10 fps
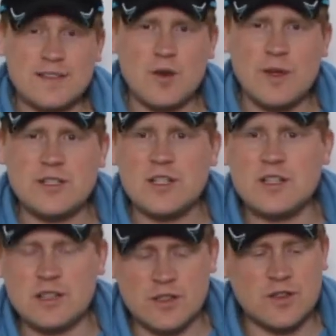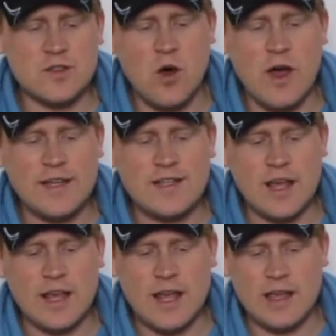As I mentioned, designed
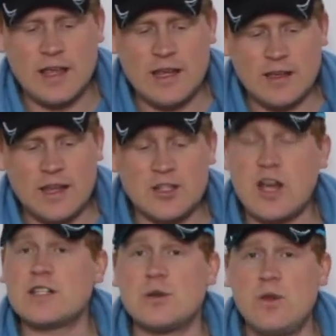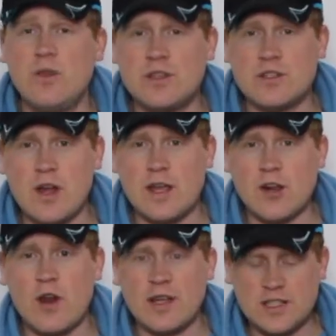in conjunction with the
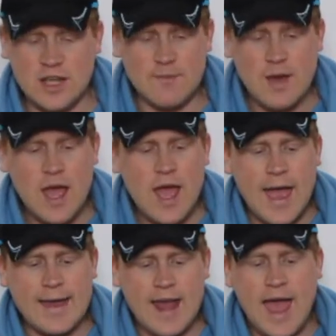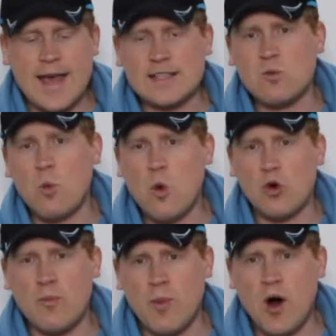Australian cricket team and as
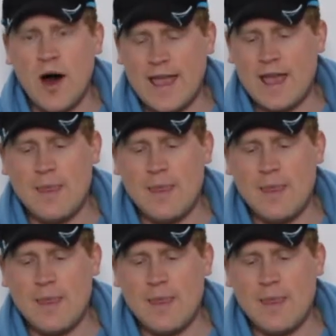worn by,